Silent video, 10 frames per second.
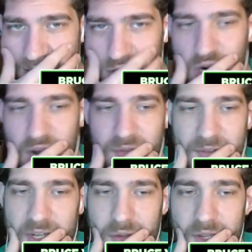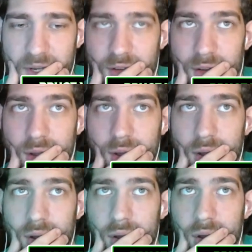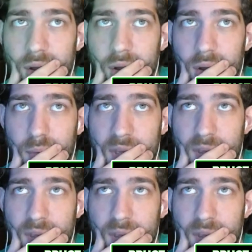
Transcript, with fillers: shot for the Celtics. Payton